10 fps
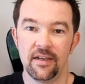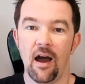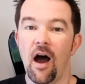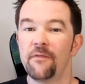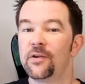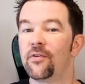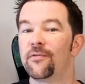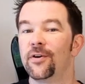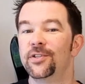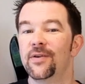often
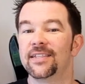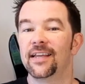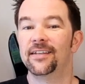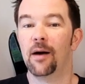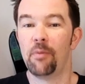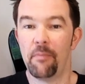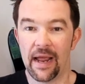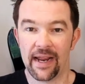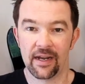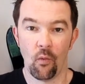referred to as a dump bank.